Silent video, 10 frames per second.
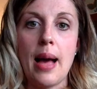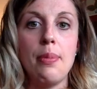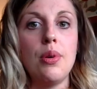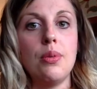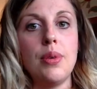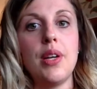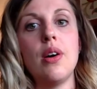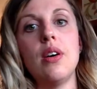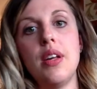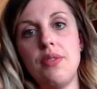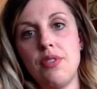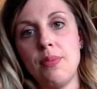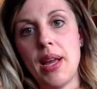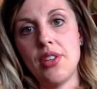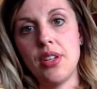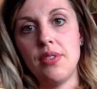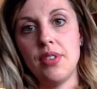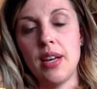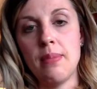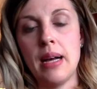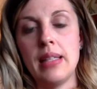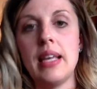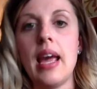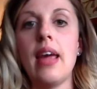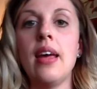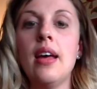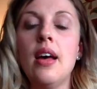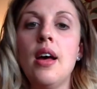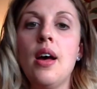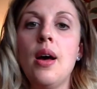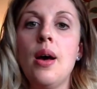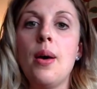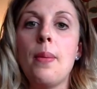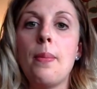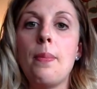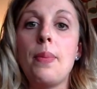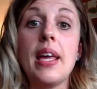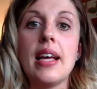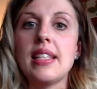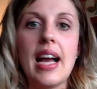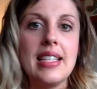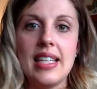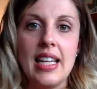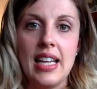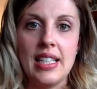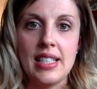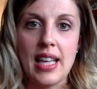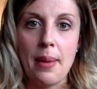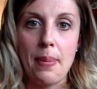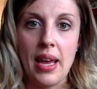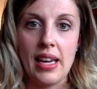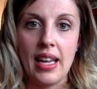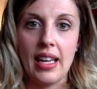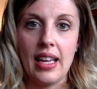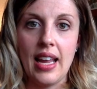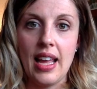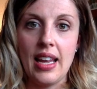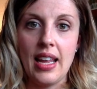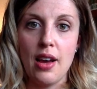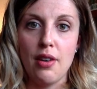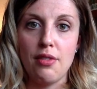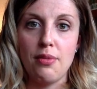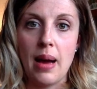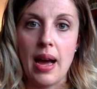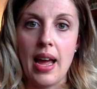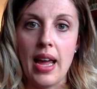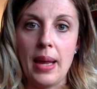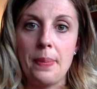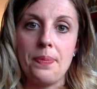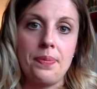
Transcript: Apple recall information for Del Monte because I didn't incite panic in any of my